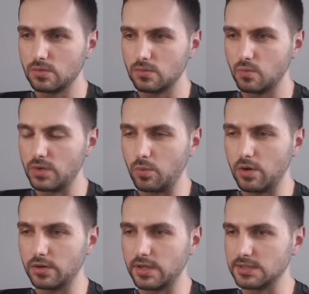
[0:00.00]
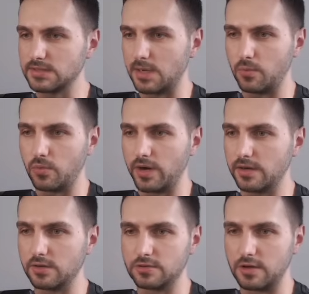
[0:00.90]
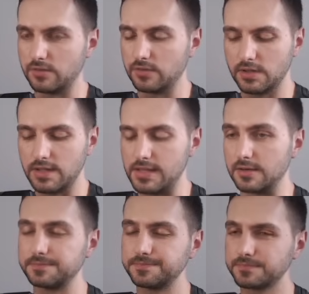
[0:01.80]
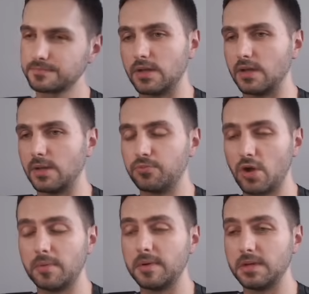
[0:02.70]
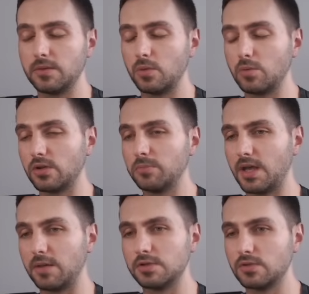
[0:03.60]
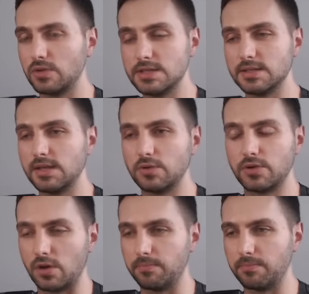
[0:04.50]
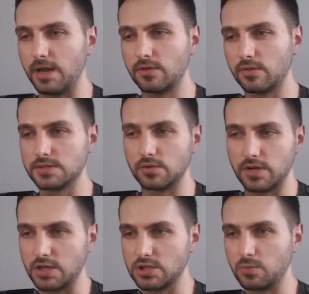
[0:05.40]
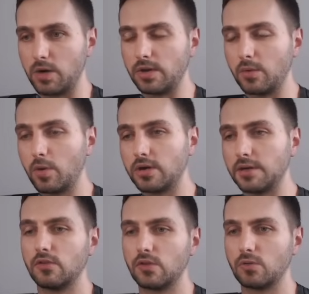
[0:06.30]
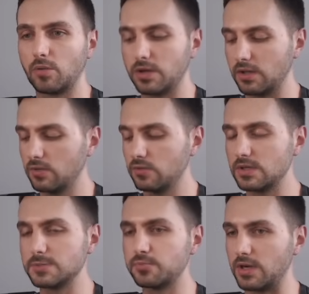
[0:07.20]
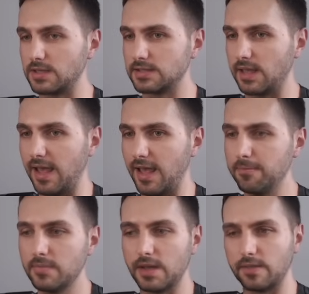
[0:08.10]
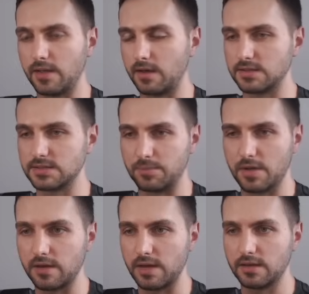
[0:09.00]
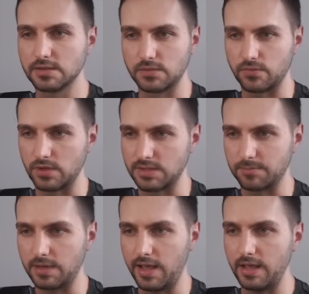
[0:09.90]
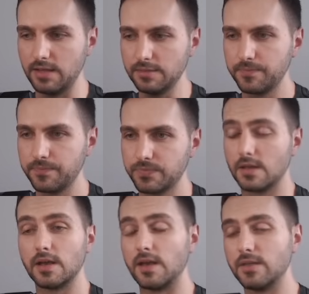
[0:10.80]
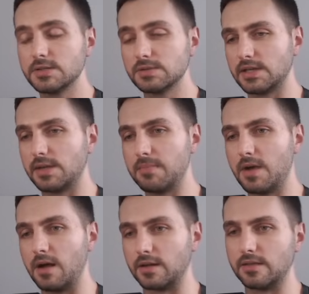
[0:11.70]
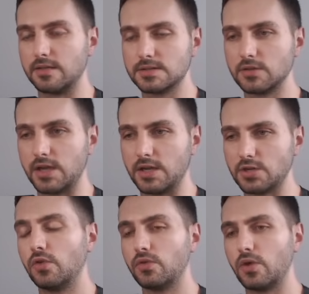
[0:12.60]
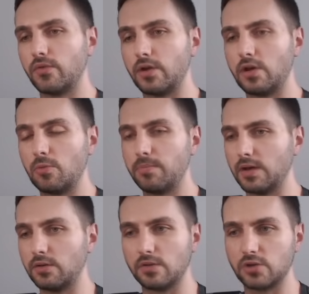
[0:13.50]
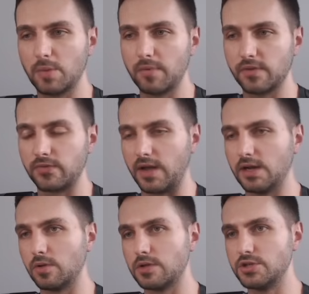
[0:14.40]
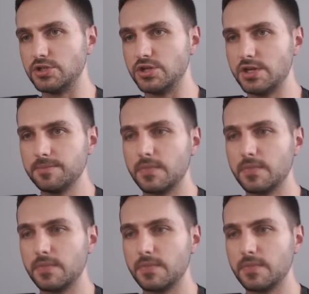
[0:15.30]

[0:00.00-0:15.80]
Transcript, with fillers: we are working somewhere around here. And probably we want to be able to easily return back to this location where we are working. So what we can do is press M and then some other letter, so for example A, and this will set a mark at this location. So if I go back to the top of the file with GG,